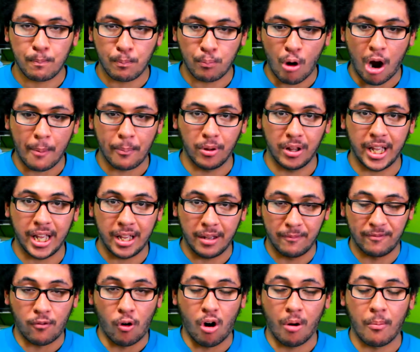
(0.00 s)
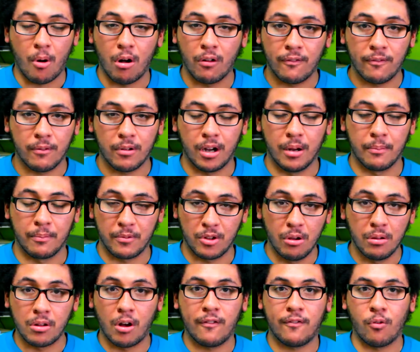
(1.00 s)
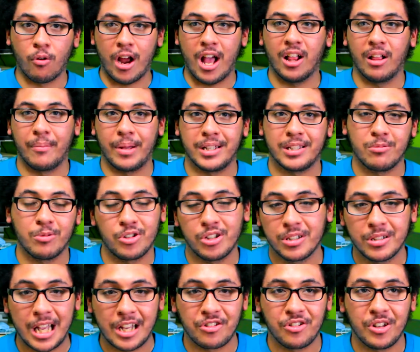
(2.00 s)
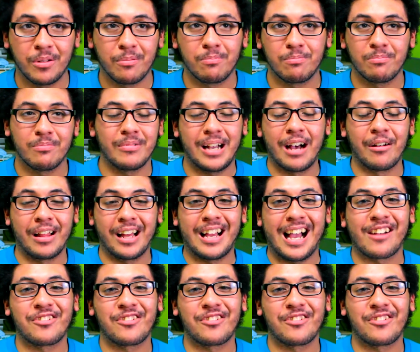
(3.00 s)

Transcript: properly use all 4 elements, which is actually cool